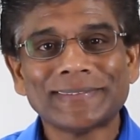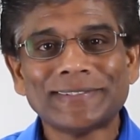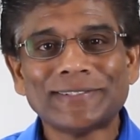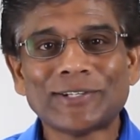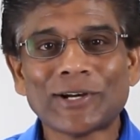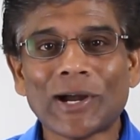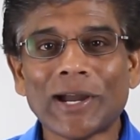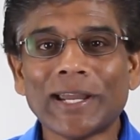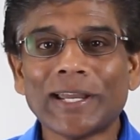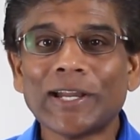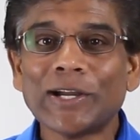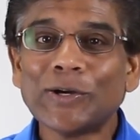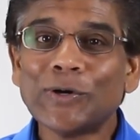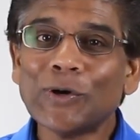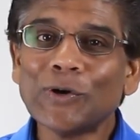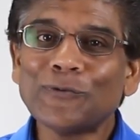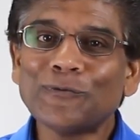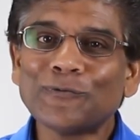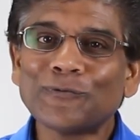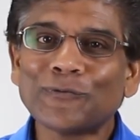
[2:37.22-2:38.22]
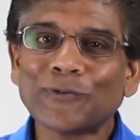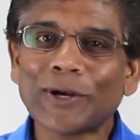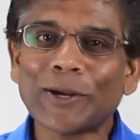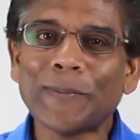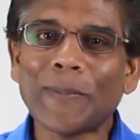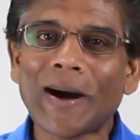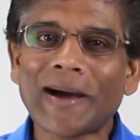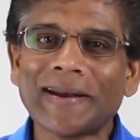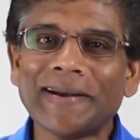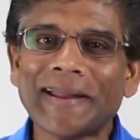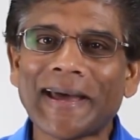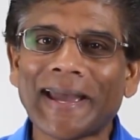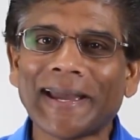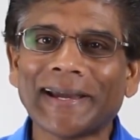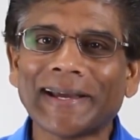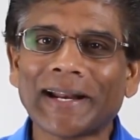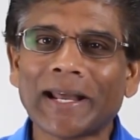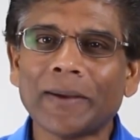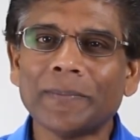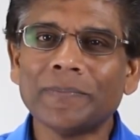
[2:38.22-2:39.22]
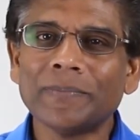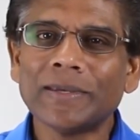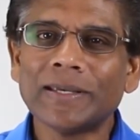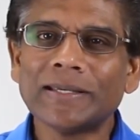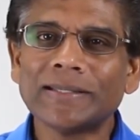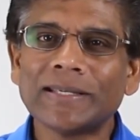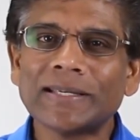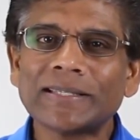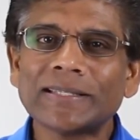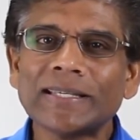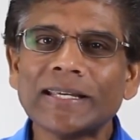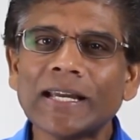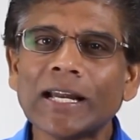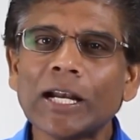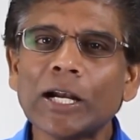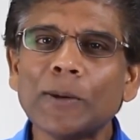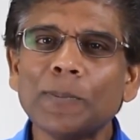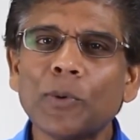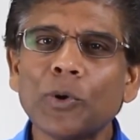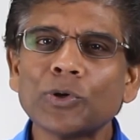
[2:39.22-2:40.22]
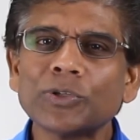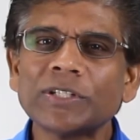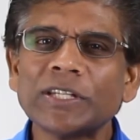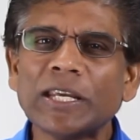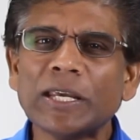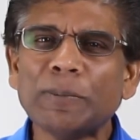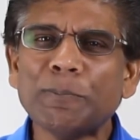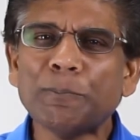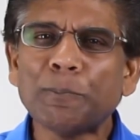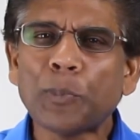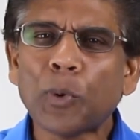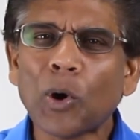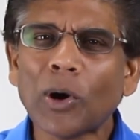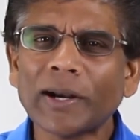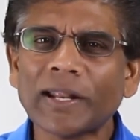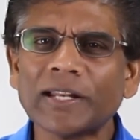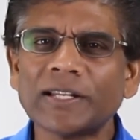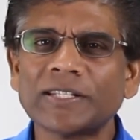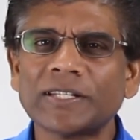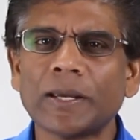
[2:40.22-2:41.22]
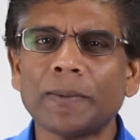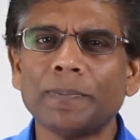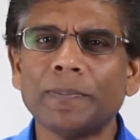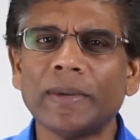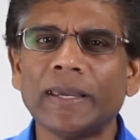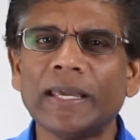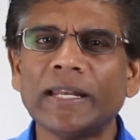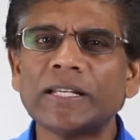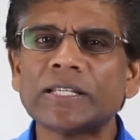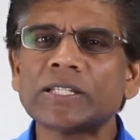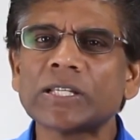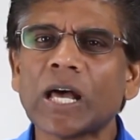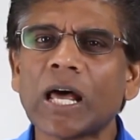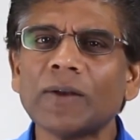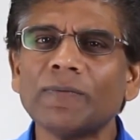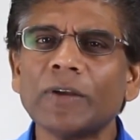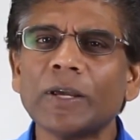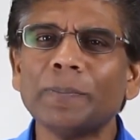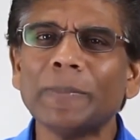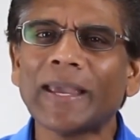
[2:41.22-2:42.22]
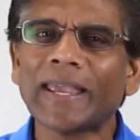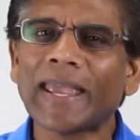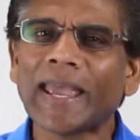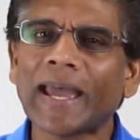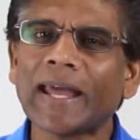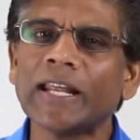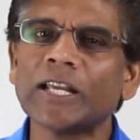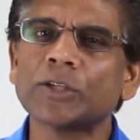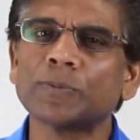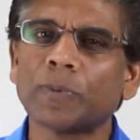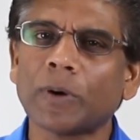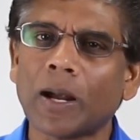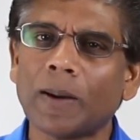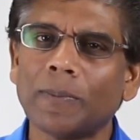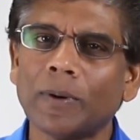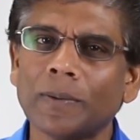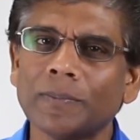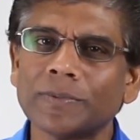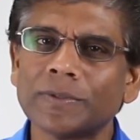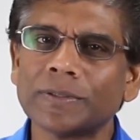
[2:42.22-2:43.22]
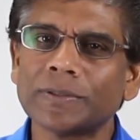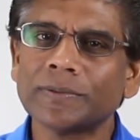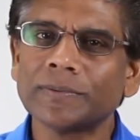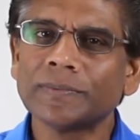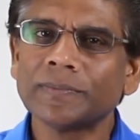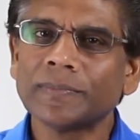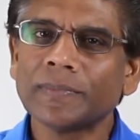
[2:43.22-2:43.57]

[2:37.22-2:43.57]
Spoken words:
Drawing a good free body diagram is the single most important step in solving mechanics problems.